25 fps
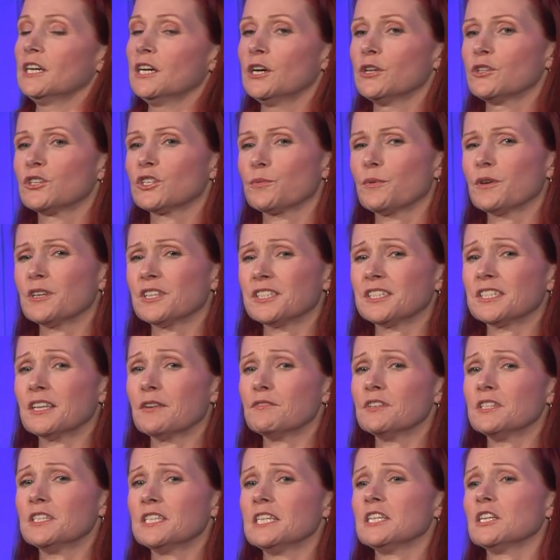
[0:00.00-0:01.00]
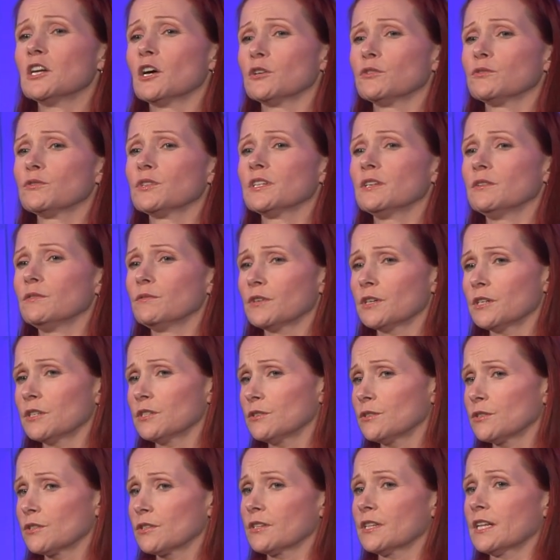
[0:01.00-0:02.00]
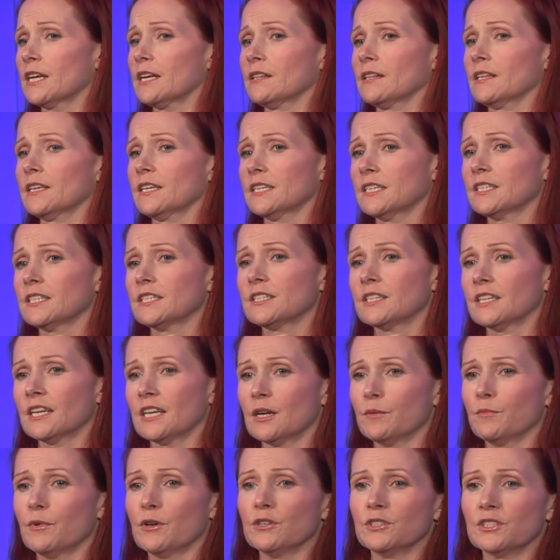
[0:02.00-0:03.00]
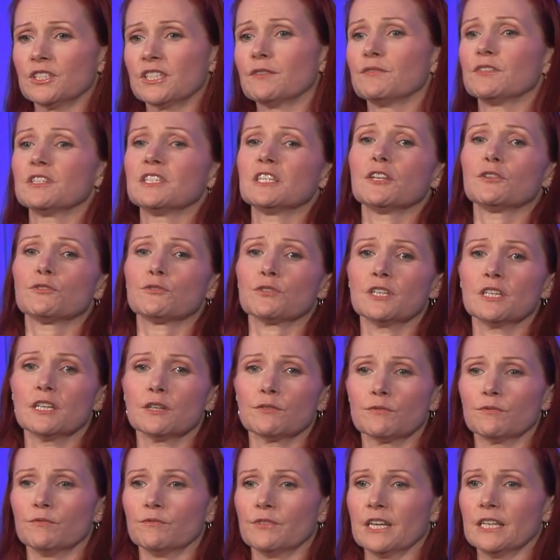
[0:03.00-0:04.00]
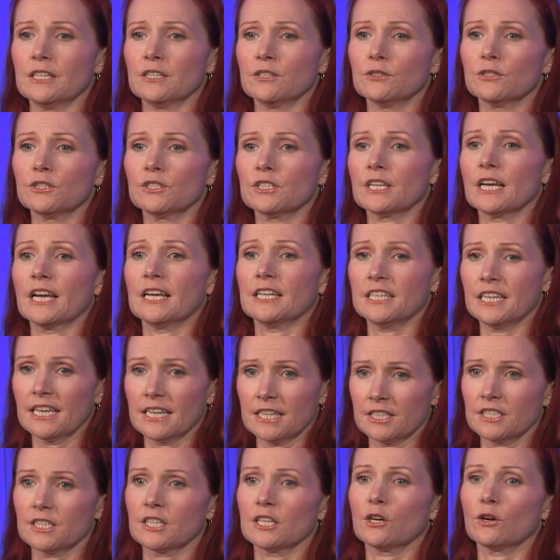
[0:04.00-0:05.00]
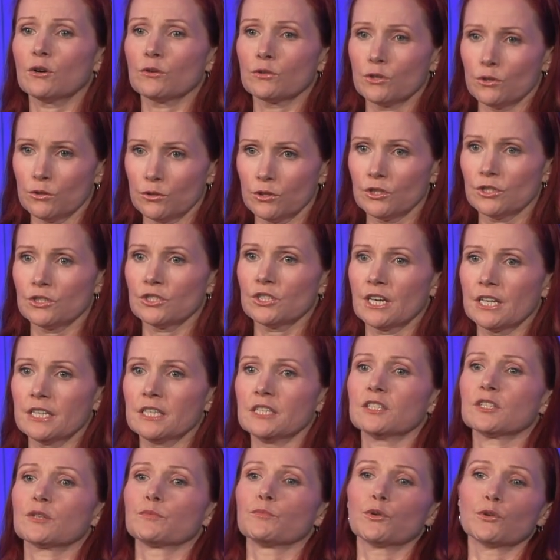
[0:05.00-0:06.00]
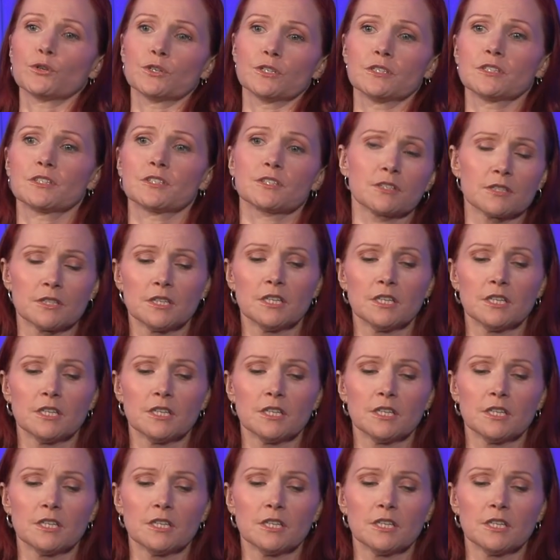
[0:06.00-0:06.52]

There's about 1,700 inverters on that list and about 73 different vendors, and yes, they all use Chinese components.